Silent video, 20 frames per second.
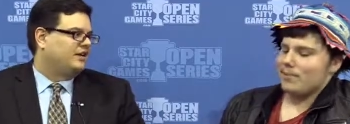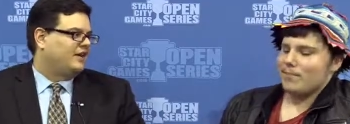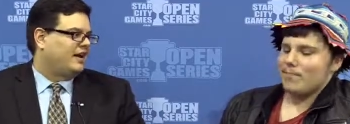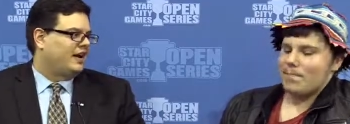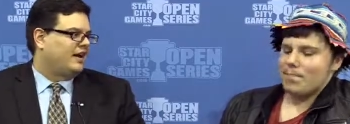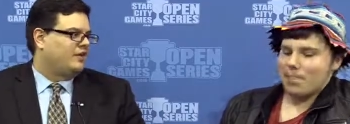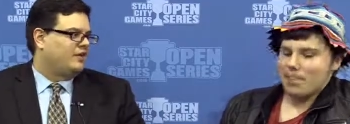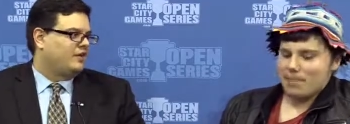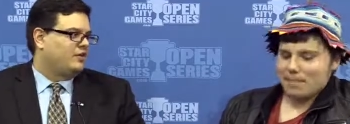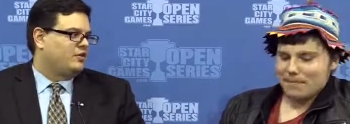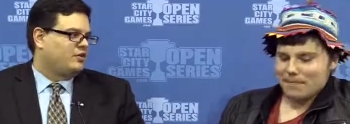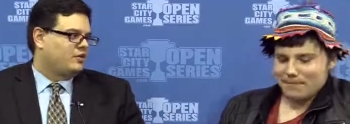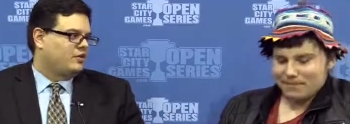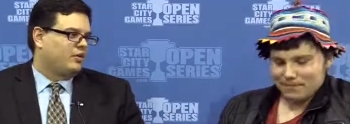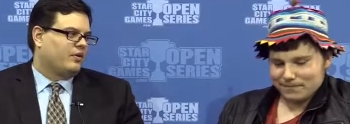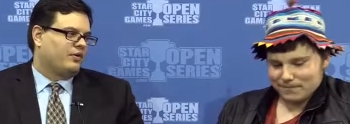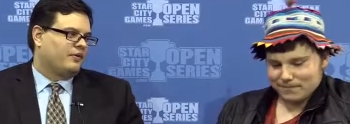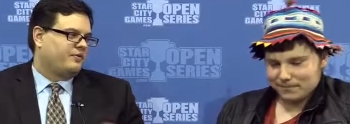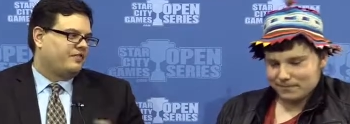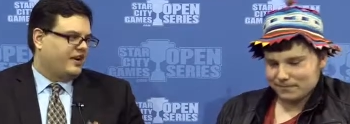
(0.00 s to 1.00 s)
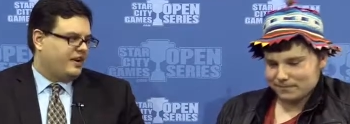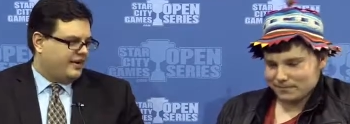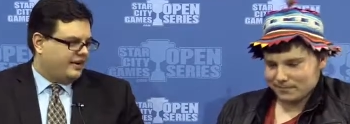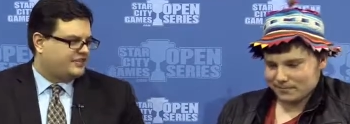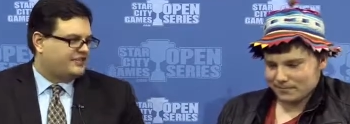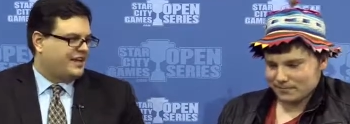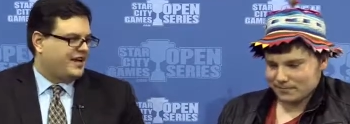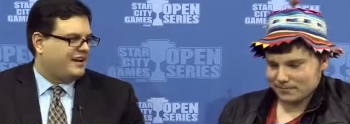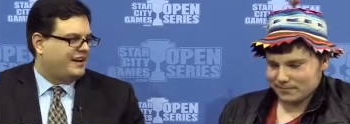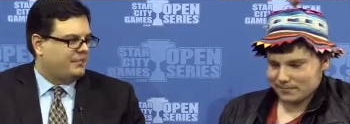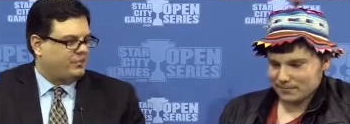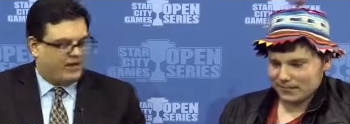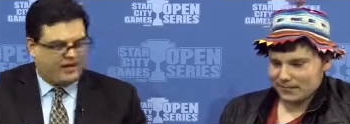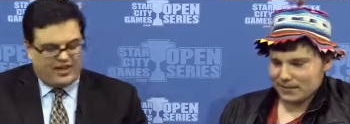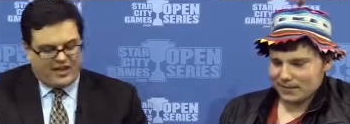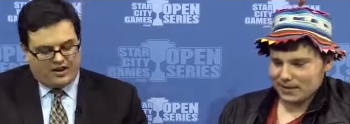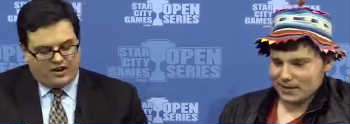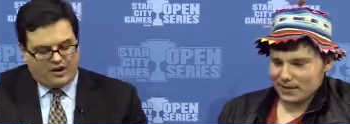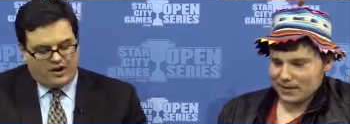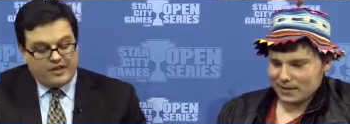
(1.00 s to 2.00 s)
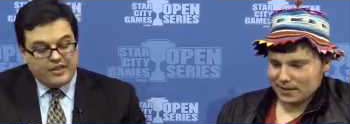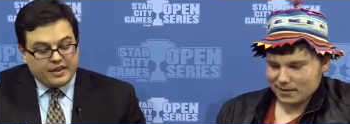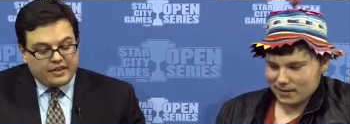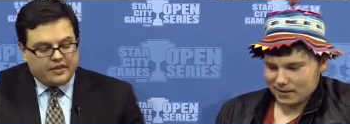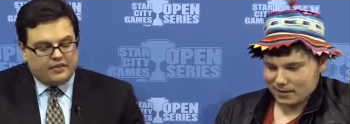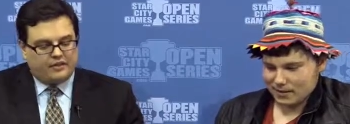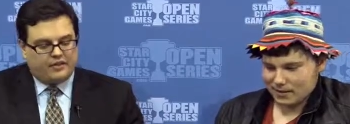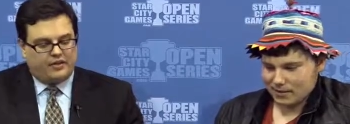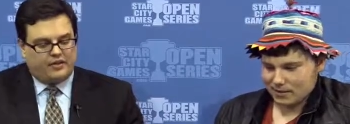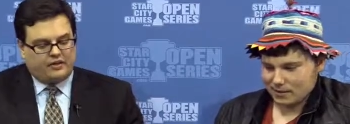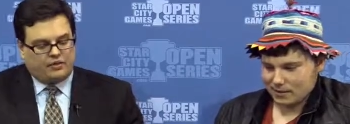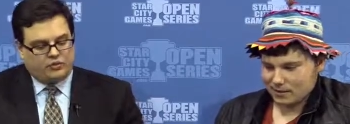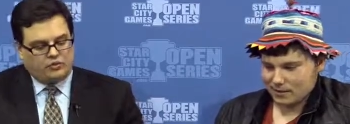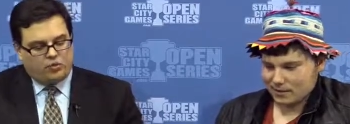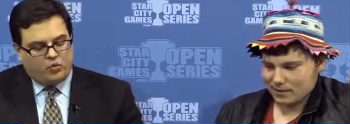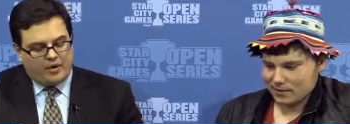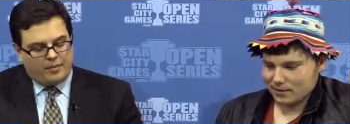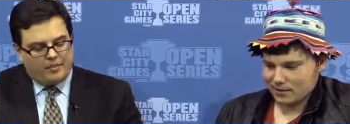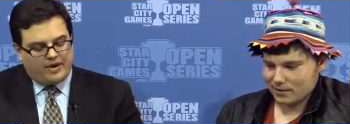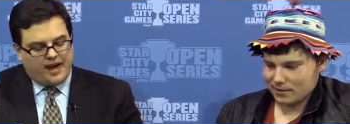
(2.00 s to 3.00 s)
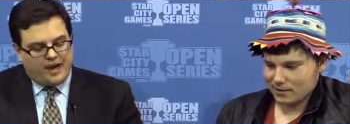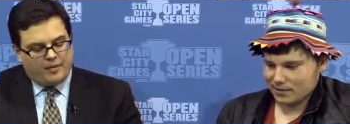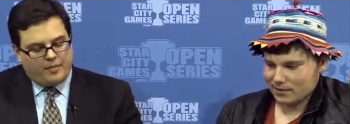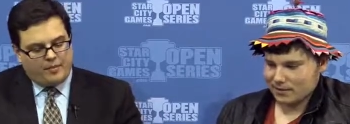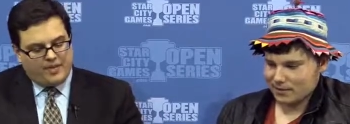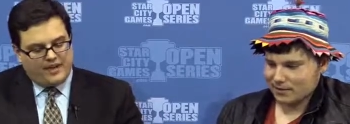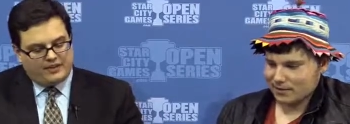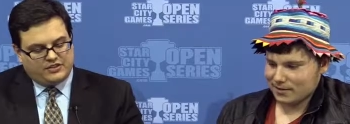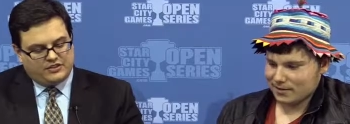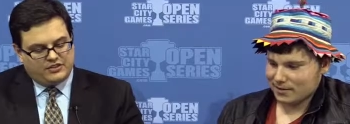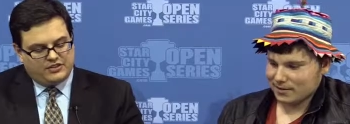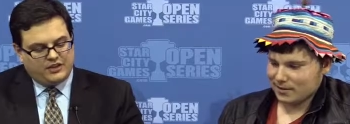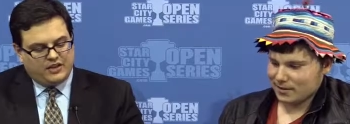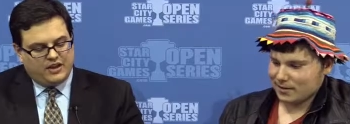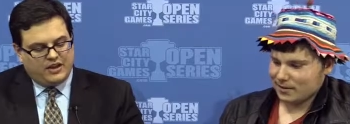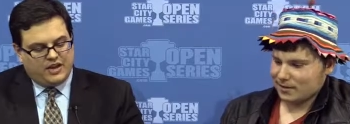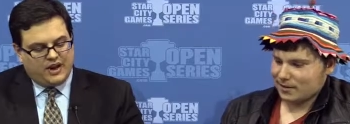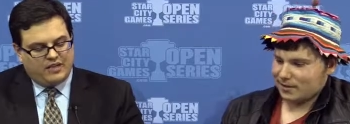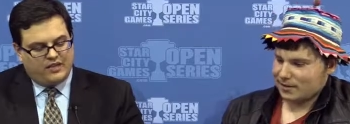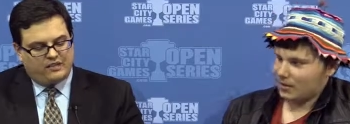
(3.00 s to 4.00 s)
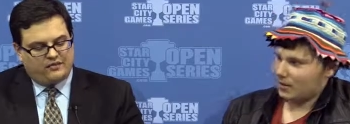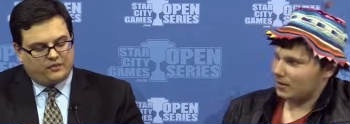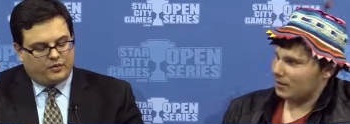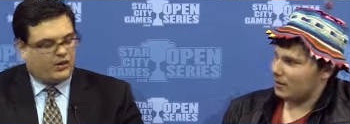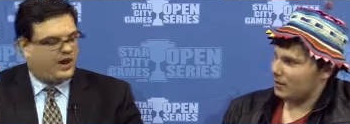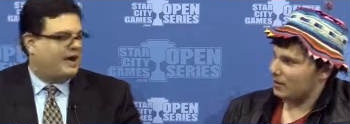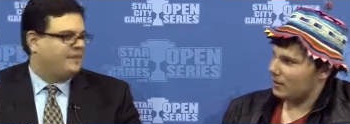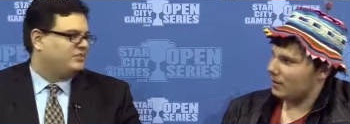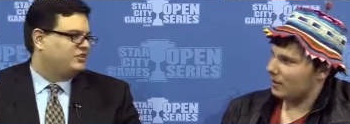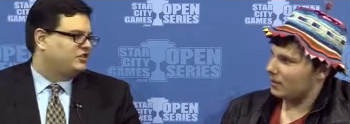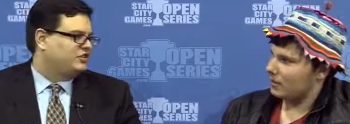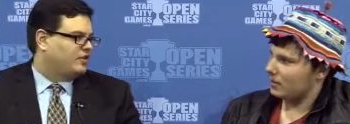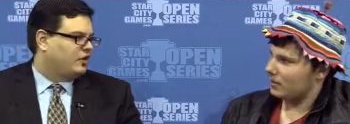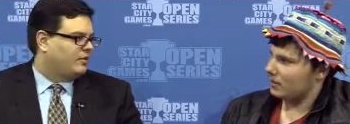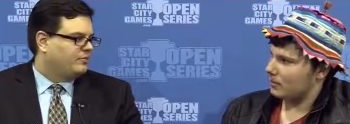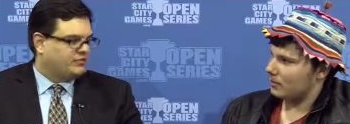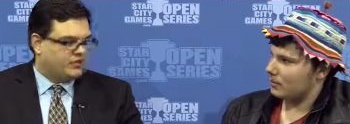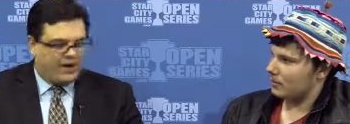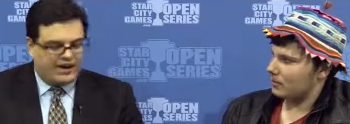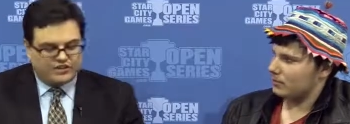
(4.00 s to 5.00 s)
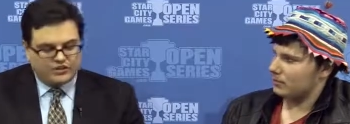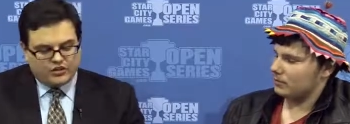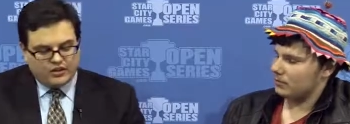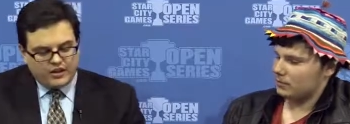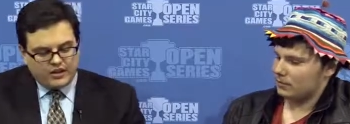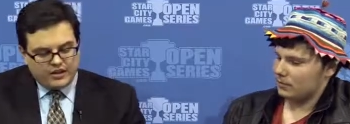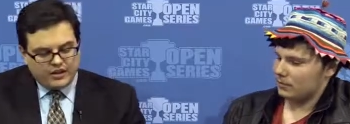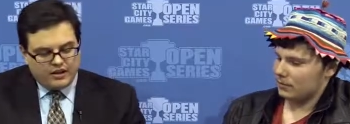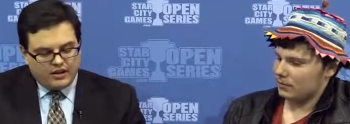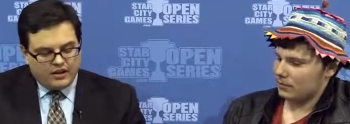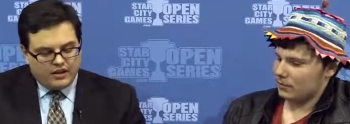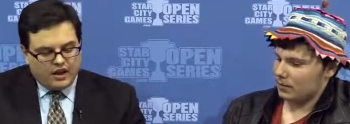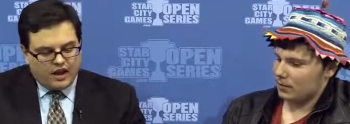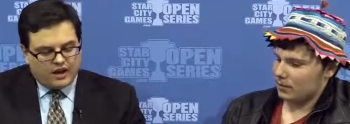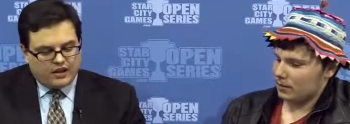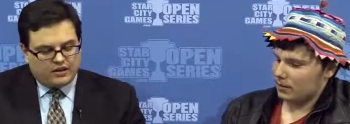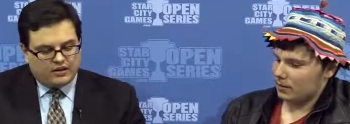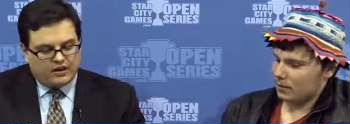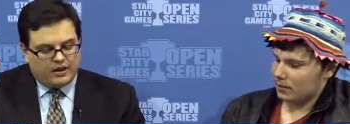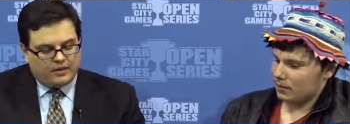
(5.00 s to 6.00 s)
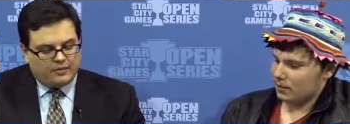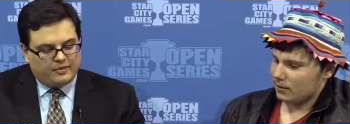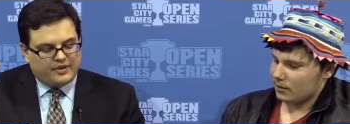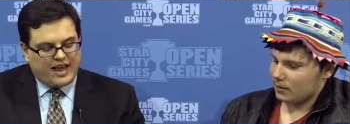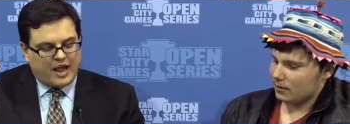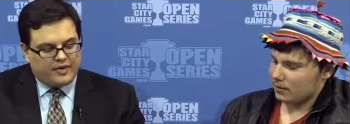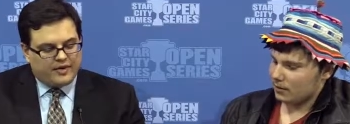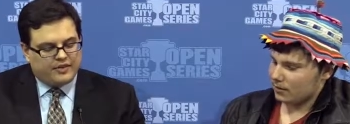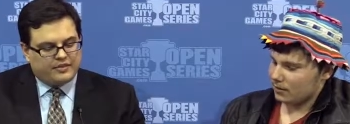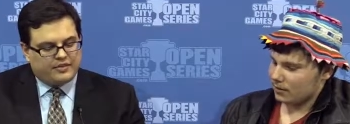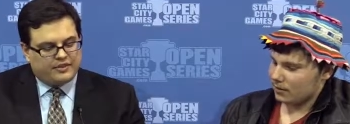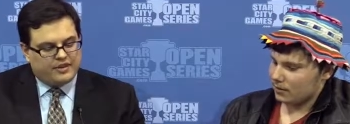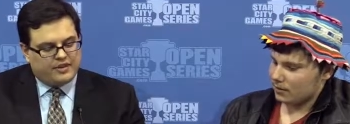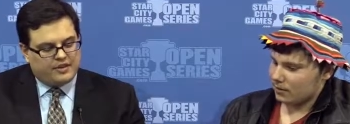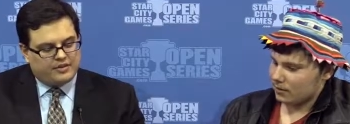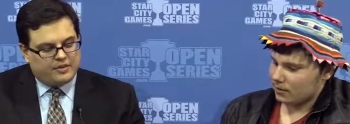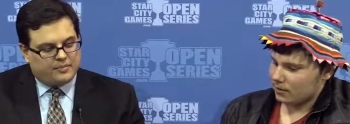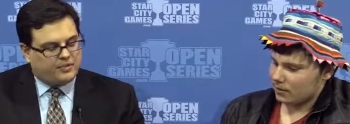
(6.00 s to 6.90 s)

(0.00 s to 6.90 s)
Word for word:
Speaker 1: And I know you, you were very excited to play that card. And then, of course, one Become Immense, and then four Abzan Charm. So actually, uh, counting the, the